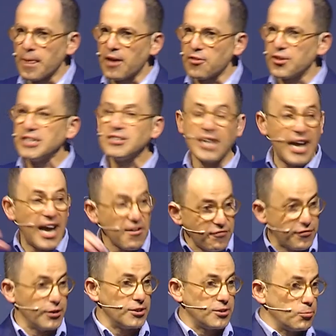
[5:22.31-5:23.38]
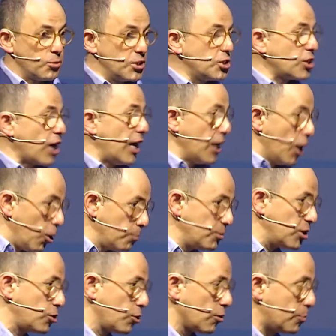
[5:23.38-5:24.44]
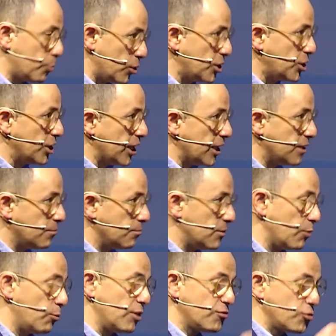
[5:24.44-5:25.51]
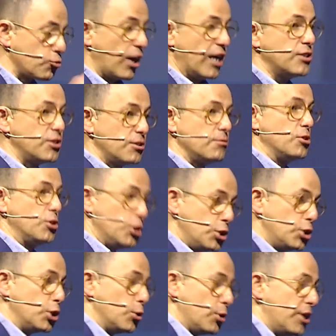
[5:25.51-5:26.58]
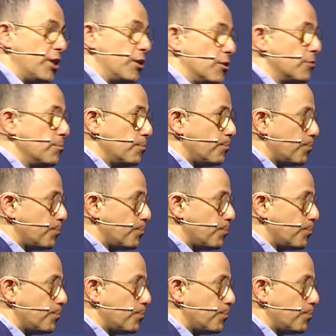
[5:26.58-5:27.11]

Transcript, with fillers: I think the effort, which I hope that you'll appreciate, that we've tried to, to do here